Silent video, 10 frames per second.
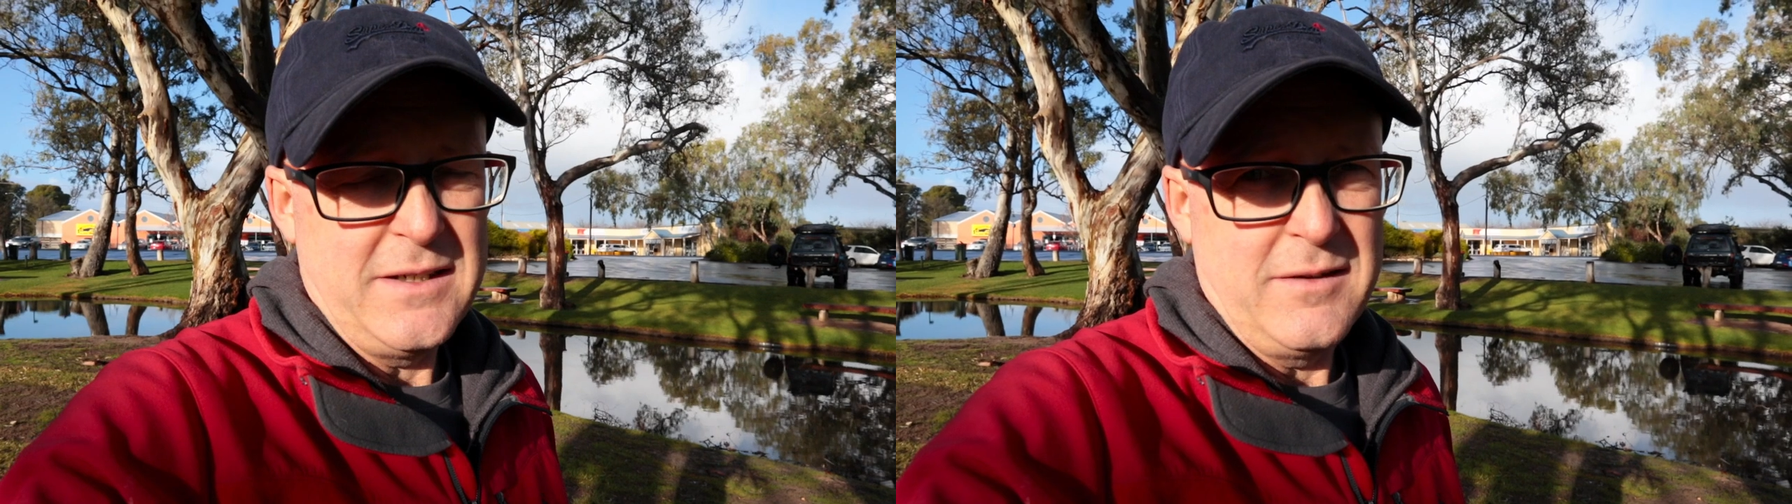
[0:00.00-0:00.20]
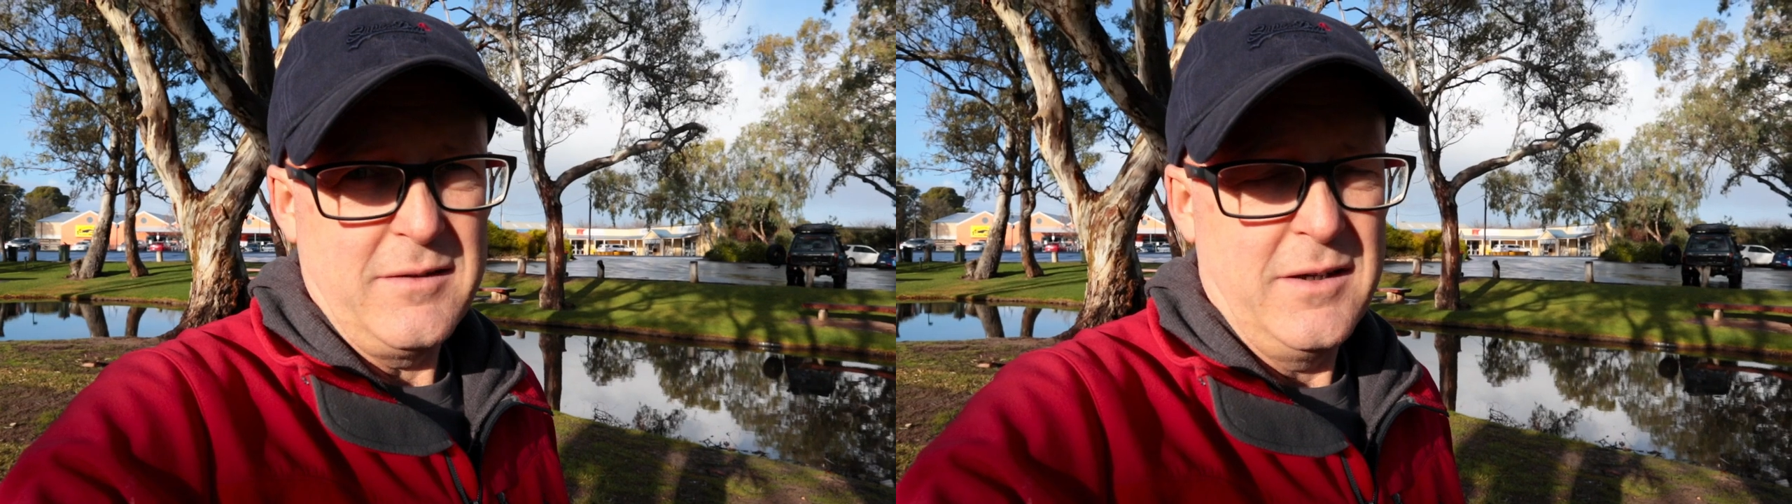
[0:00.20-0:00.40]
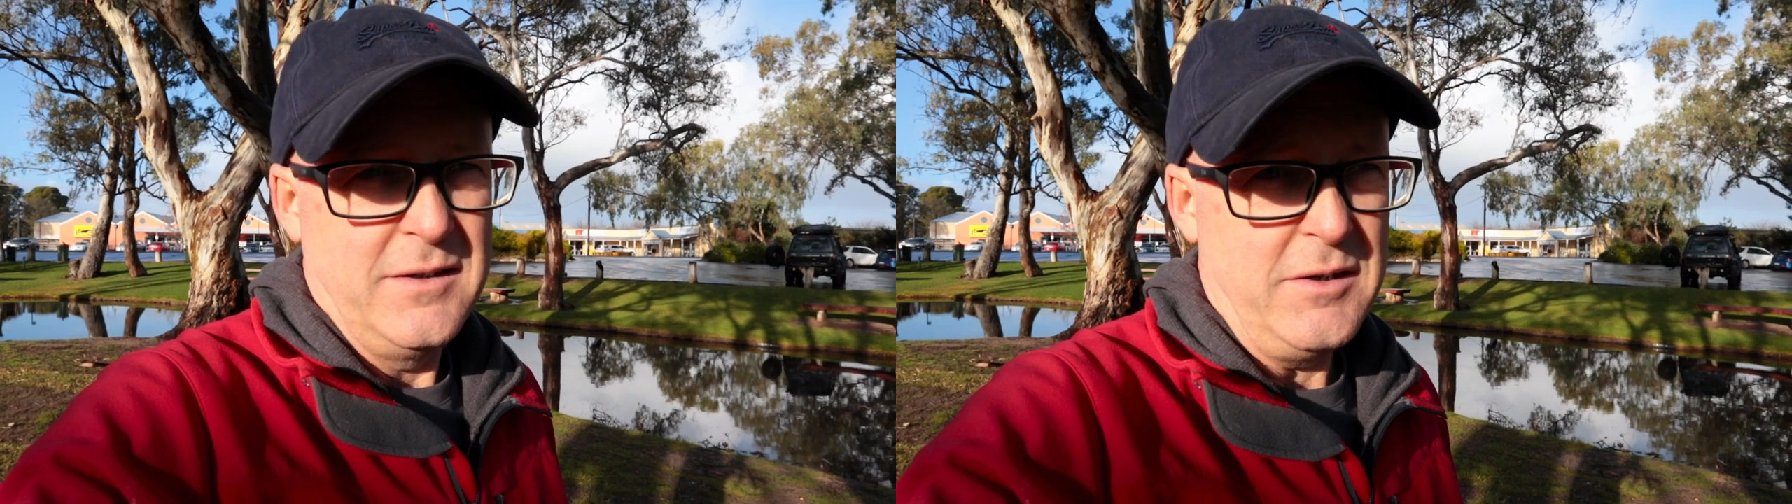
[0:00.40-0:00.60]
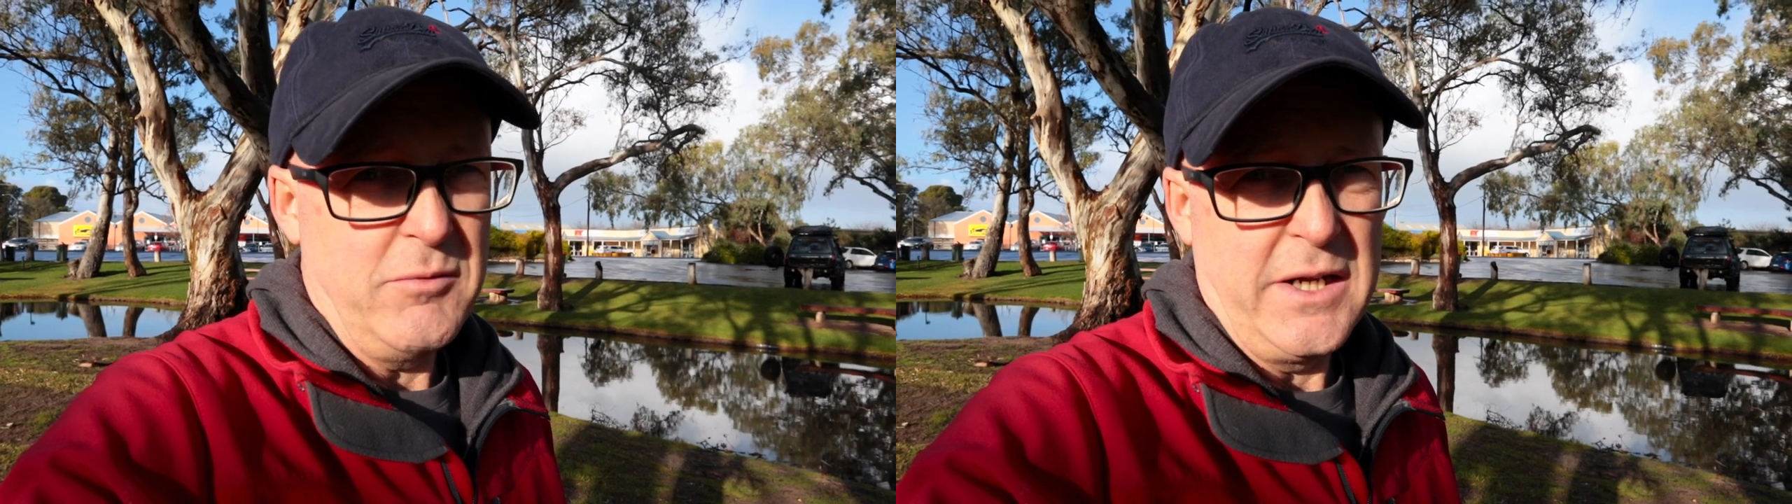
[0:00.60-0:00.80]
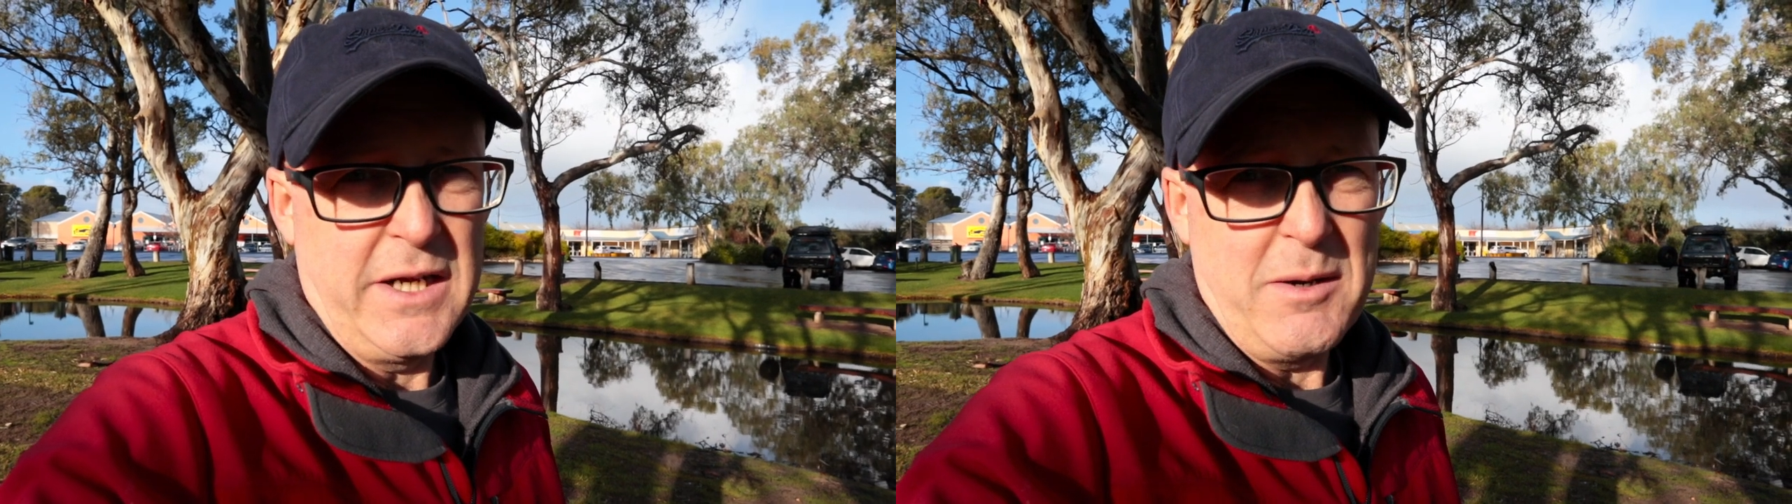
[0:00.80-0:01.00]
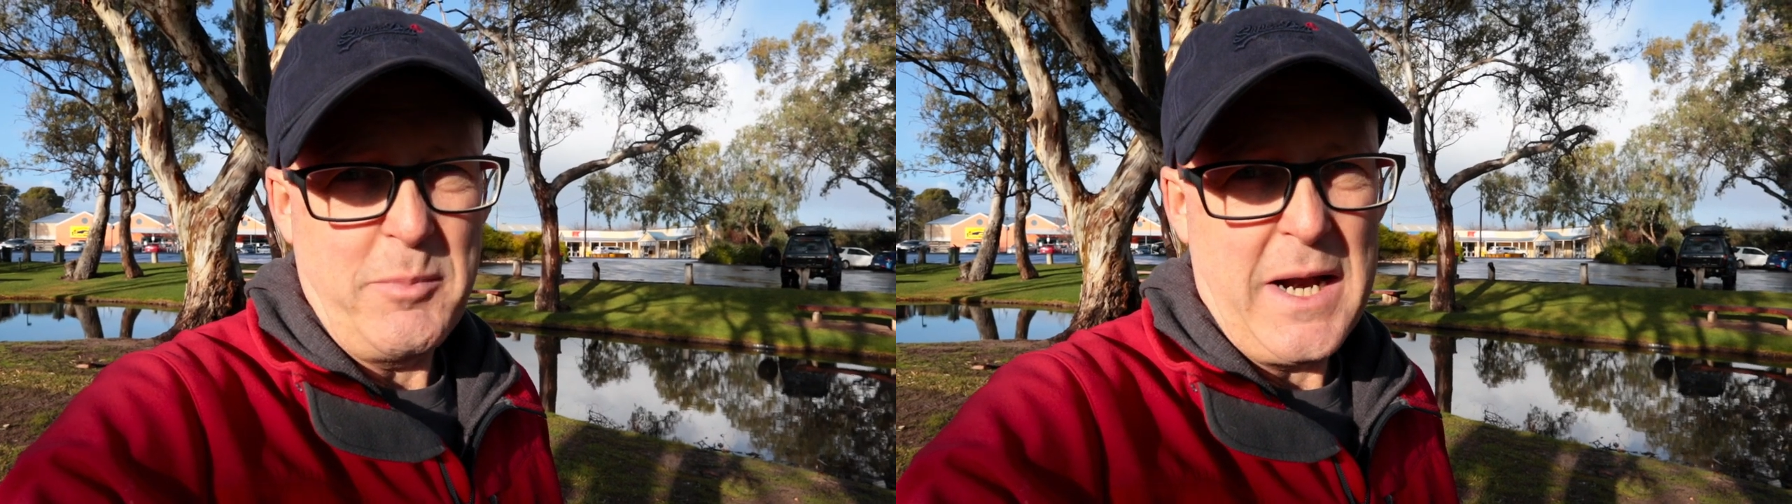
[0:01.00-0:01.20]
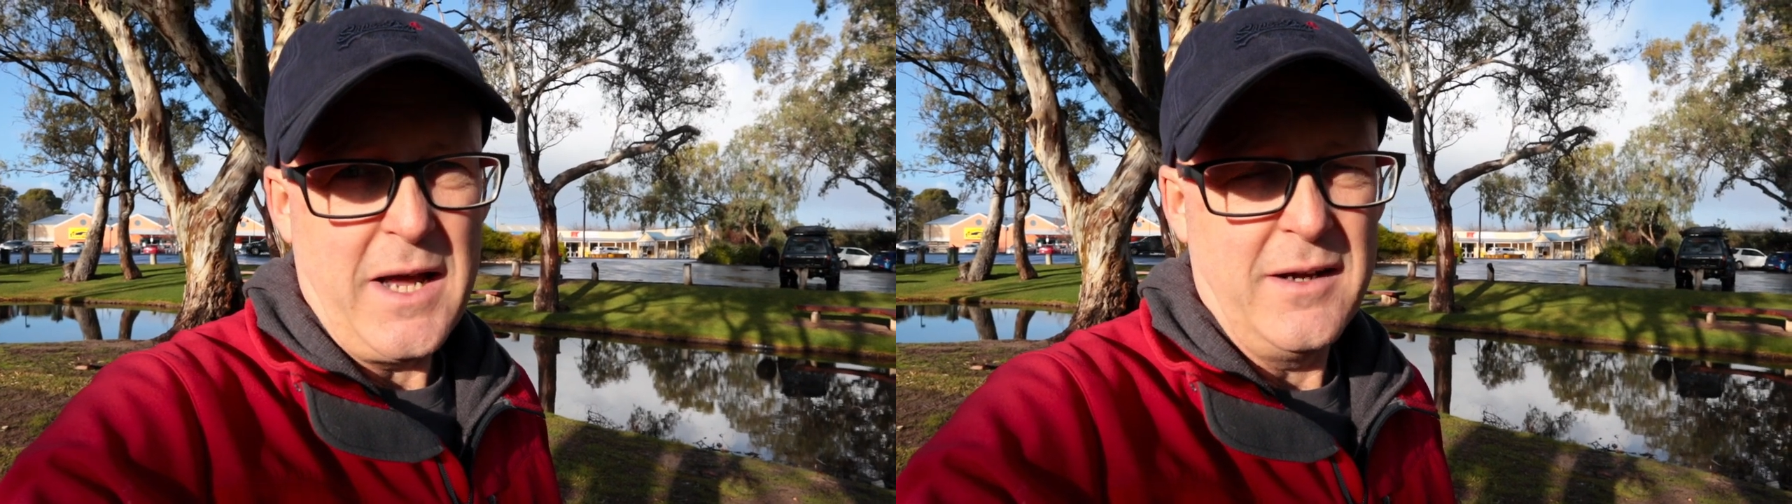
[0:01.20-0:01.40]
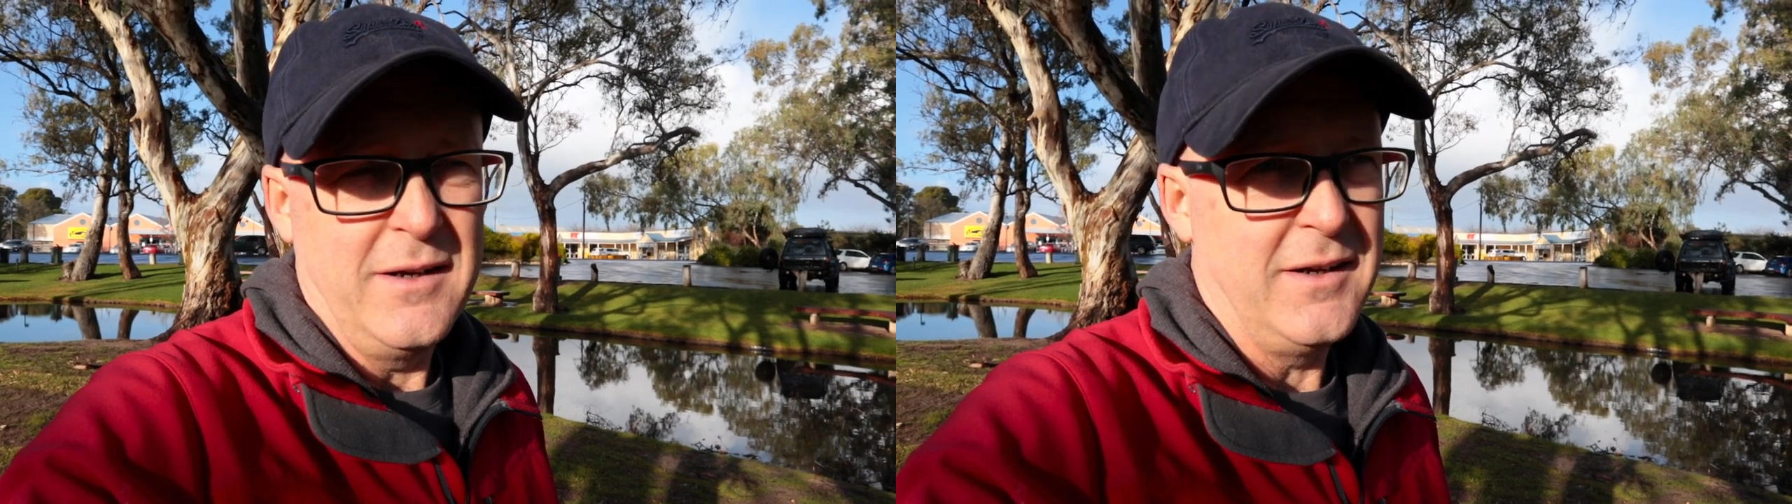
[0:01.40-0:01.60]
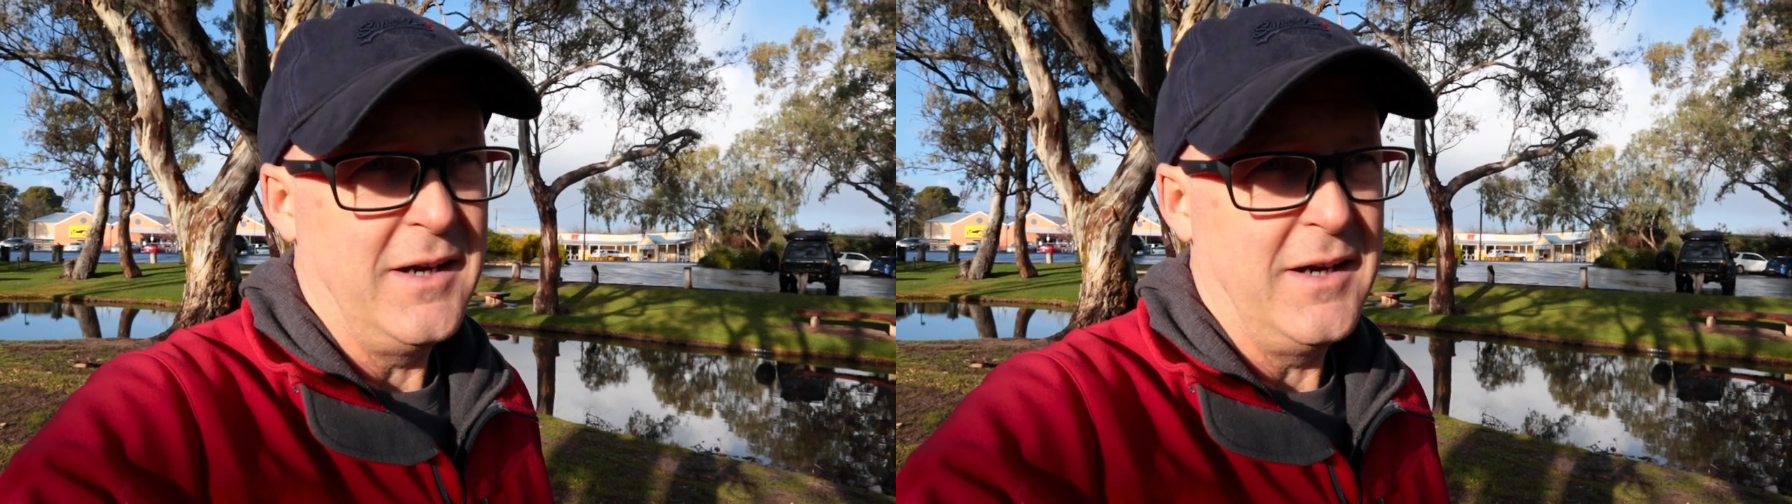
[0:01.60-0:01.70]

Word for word: and didn't really get better.